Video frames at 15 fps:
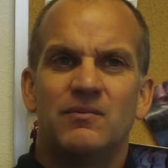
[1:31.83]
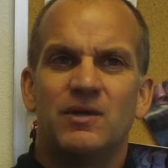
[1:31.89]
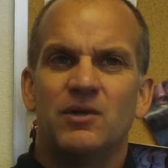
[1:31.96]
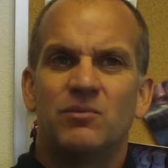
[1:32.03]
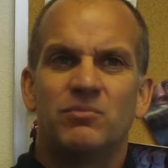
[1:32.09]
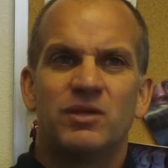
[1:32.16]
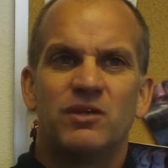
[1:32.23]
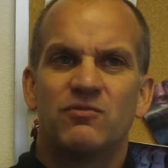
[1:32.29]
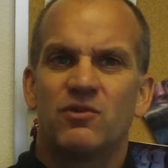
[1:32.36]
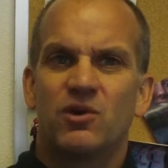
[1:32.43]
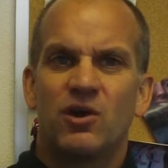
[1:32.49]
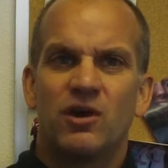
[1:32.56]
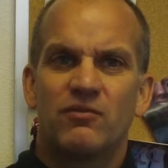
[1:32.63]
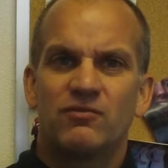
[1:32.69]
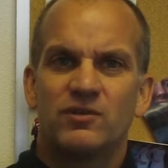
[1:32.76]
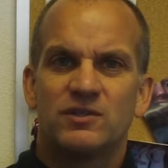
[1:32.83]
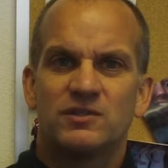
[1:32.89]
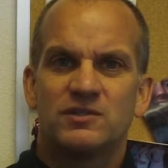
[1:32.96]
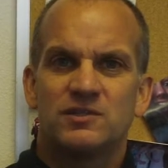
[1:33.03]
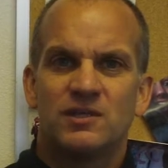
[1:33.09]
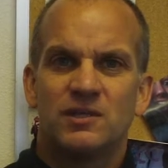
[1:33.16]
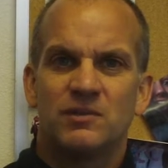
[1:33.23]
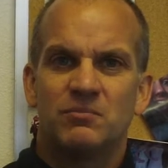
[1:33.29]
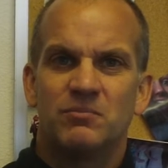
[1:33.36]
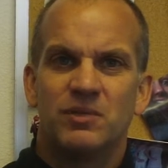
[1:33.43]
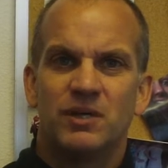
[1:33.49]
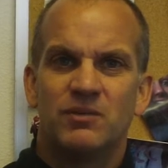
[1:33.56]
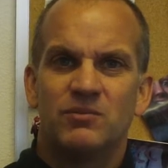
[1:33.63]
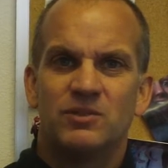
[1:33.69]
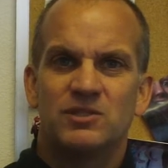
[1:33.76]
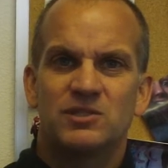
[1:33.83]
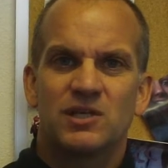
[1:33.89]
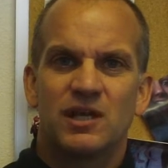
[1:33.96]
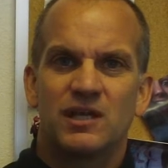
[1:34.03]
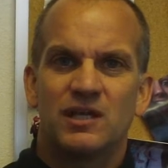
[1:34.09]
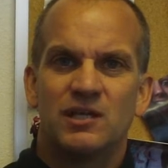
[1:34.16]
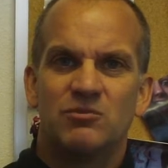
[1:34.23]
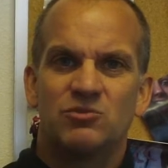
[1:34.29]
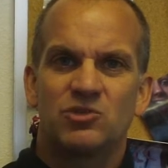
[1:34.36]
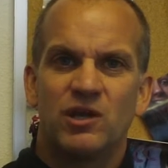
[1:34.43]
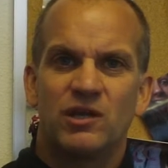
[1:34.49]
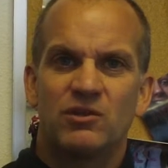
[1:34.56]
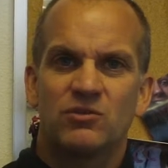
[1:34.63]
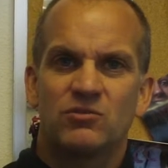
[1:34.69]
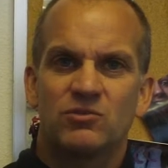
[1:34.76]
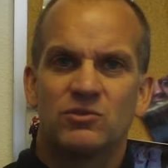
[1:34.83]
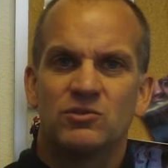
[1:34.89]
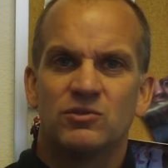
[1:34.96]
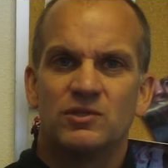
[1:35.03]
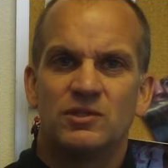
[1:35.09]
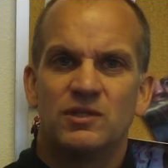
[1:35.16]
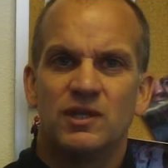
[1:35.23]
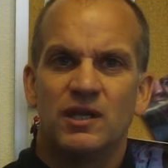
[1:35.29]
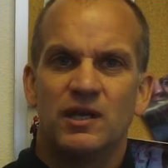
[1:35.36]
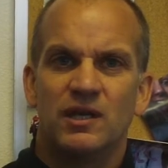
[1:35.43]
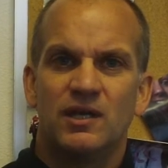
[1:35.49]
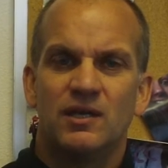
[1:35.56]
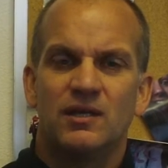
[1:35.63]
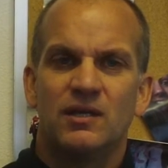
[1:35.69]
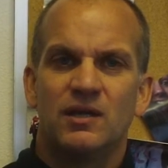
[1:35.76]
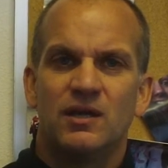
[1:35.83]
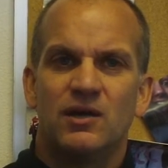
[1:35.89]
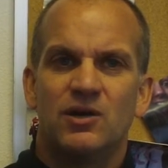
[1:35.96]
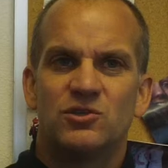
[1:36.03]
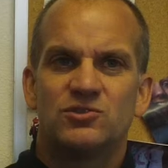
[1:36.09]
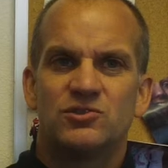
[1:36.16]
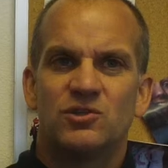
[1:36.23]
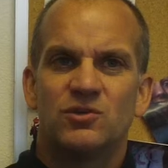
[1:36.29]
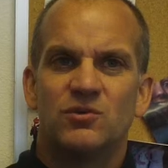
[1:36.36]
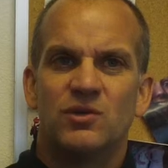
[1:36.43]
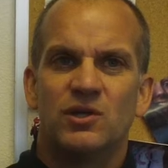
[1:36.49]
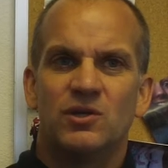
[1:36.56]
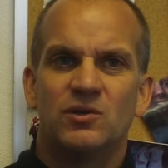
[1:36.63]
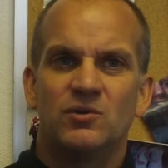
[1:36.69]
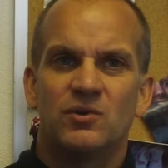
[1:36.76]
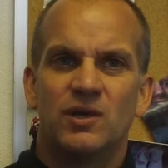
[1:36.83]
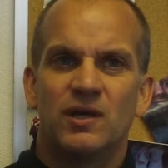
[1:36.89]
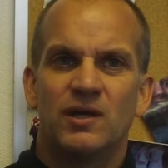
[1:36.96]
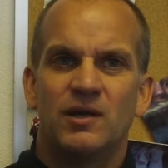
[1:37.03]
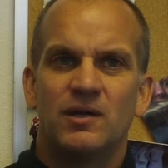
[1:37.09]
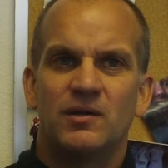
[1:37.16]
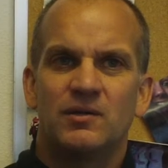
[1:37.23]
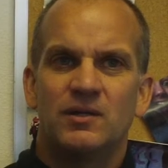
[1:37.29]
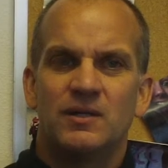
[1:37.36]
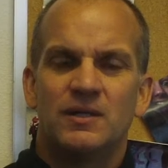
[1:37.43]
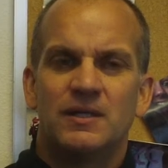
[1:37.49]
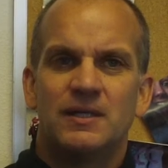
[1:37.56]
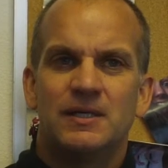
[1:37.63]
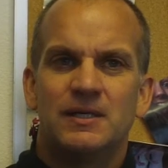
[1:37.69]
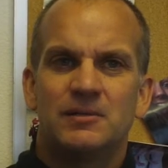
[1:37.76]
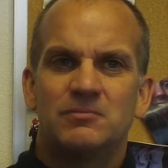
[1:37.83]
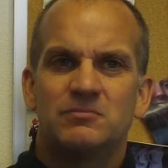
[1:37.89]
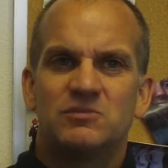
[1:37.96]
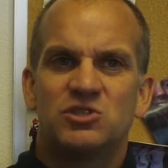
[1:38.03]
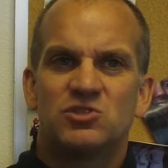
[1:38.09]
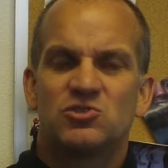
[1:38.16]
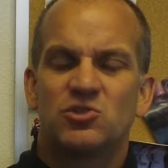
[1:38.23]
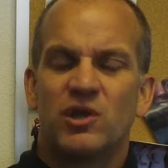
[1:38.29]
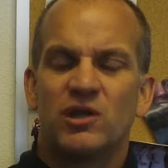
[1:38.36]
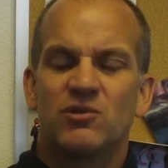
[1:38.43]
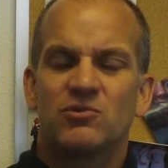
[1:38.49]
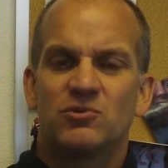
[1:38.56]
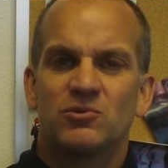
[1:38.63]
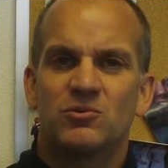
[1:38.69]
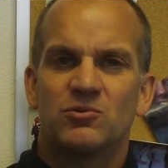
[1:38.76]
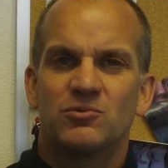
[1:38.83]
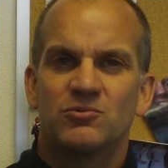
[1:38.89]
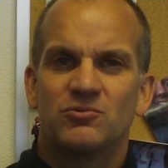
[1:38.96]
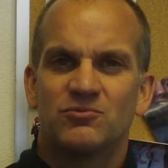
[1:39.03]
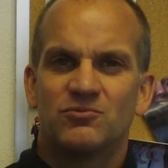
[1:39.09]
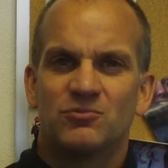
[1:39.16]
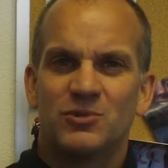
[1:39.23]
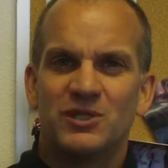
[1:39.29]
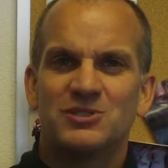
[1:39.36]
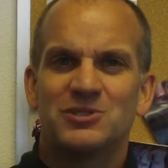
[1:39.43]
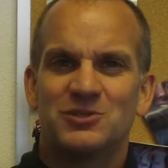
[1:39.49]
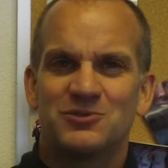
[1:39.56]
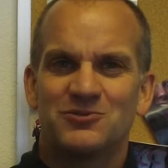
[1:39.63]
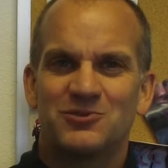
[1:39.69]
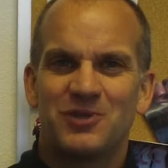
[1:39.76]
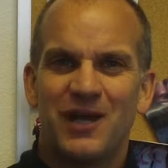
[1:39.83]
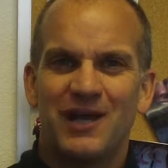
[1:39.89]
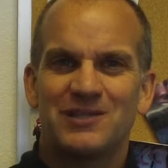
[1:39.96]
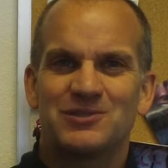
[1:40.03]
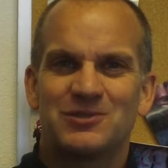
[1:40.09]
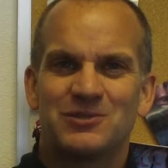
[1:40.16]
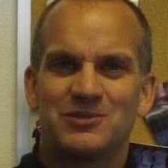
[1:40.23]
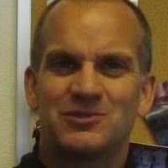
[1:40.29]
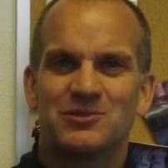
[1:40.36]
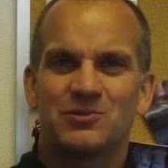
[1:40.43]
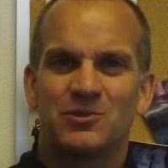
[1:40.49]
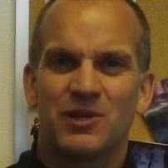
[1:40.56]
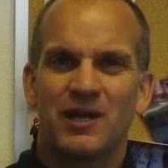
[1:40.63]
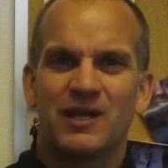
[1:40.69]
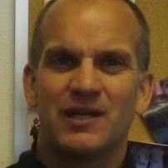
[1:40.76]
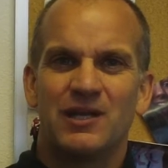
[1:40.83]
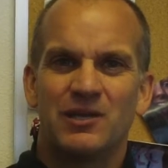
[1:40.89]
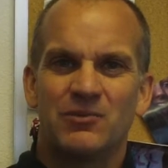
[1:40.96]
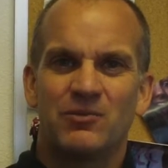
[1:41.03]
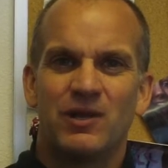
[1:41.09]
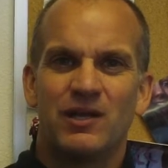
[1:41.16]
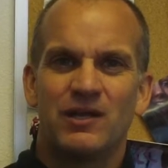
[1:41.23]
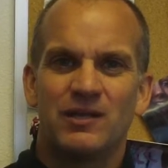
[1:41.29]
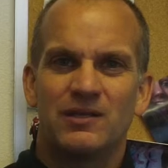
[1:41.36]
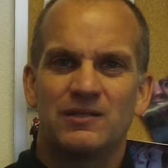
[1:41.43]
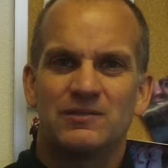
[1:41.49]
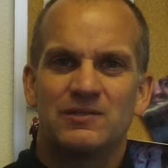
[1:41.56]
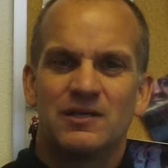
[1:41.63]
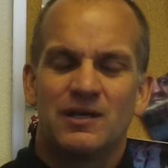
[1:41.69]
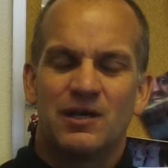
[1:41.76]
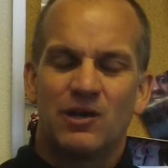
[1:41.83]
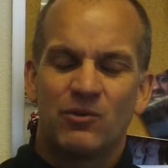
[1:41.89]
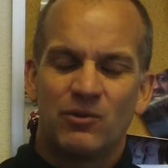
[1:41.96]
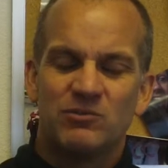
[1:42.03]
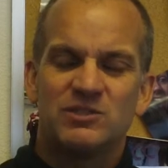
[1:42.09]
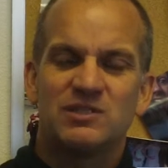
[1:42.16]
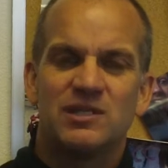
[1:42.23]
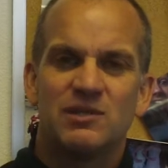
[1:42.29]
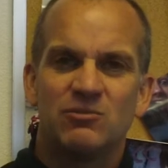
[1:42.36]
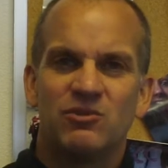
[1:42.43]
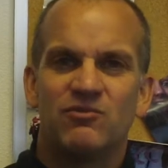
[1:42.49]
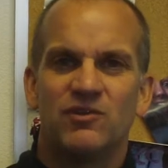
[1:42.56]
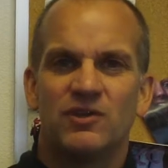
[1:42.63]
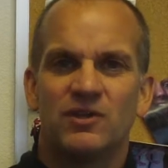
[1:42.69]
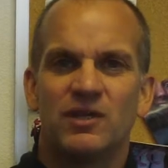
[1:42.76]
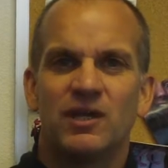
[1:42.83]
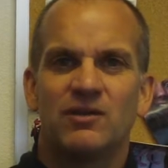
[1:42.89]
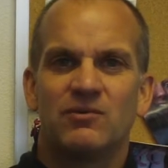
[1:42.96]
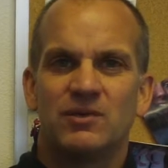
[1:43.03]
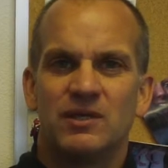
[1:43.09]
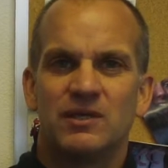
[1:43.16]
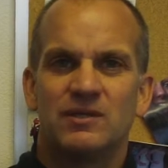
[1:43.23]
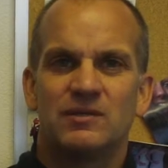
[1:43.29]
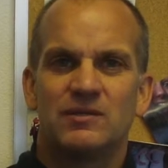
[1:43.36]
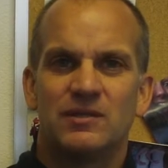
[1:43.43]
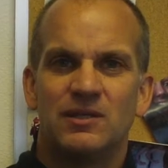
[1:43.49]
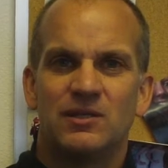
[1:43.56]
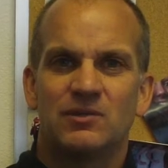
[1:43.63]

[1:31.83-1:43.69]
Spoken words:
We don't peak for conference, but we just kind of keep training through, and also we don't just train through regionals for nationals. So we're kind of getting ready because our women's team, we feel like we can,